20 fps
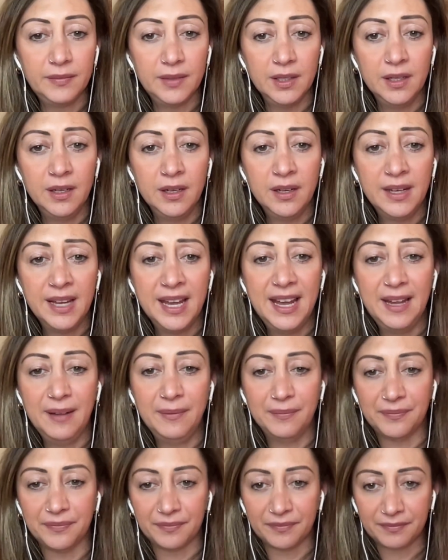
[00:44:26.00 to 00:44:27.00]
Okay.
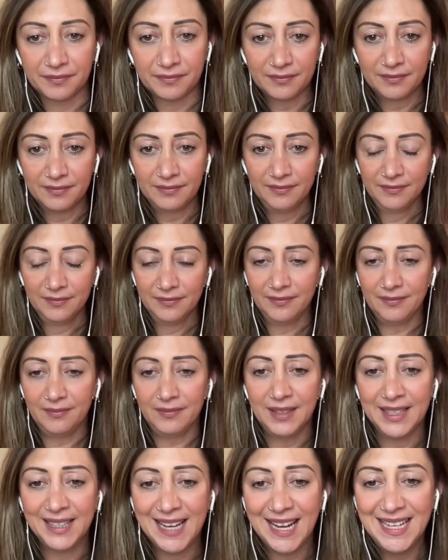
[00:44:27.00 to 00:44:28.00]

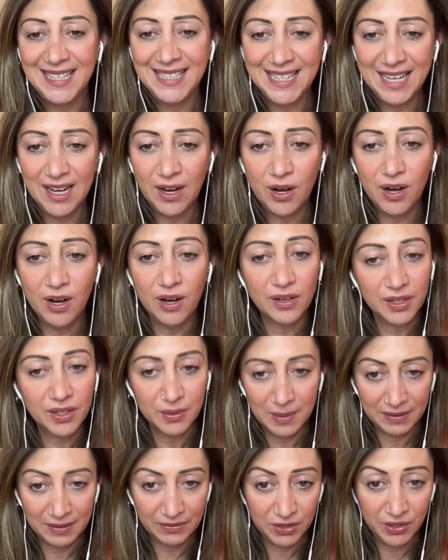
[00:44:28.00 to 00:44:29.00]
Katie R, because
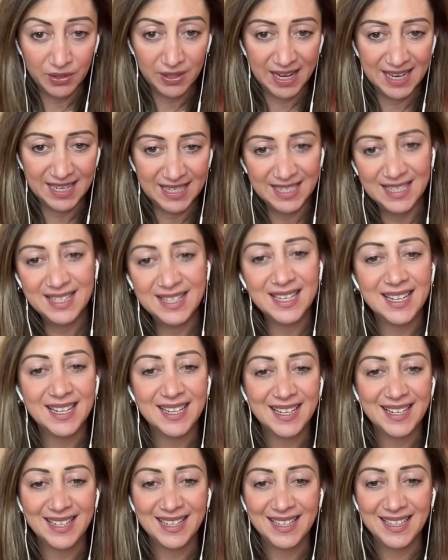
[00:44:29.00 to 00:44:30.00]
we have two Katies.
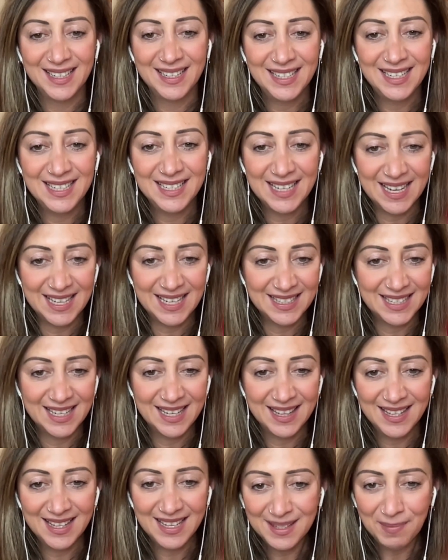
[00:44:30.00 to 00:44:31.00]
She says,
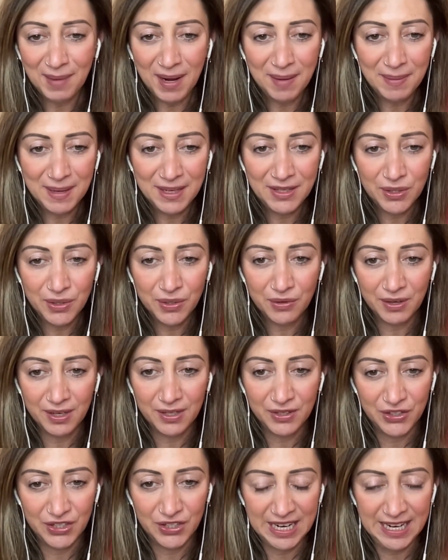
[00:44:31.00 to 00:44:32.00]
this might be too
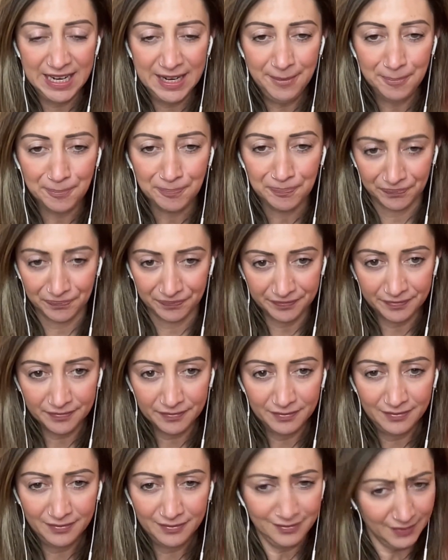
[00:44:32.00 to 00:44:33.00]
crunchy.
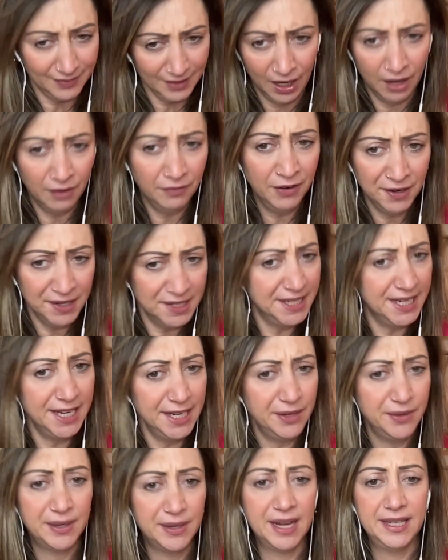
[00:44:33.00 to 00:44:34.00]
How very dare
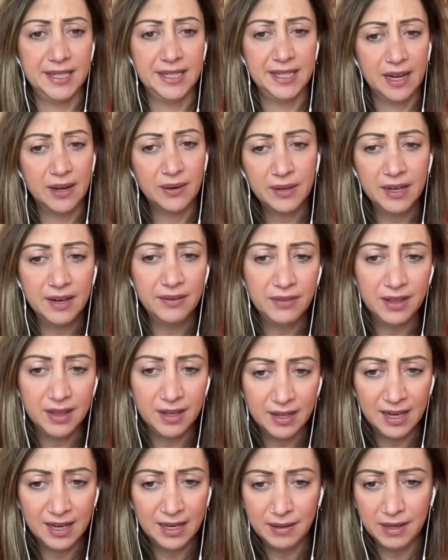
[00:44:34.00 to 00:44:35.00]
you, Katie? How can
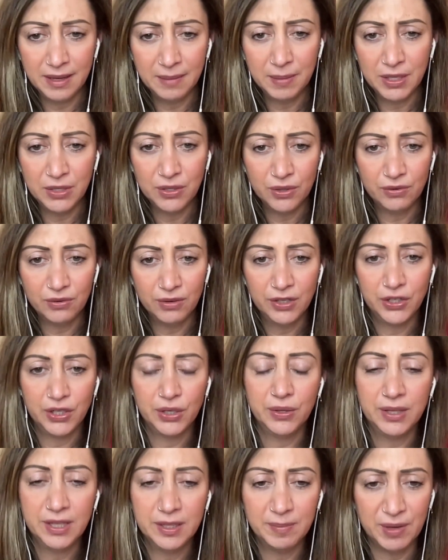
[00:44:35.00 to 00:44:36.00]
anything be too
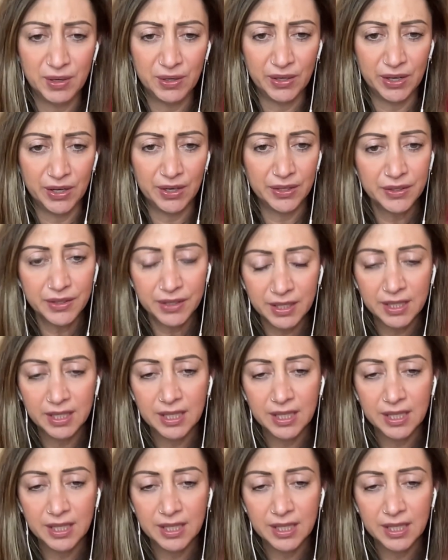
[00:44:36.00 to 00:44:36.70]
crunchy on this podcast?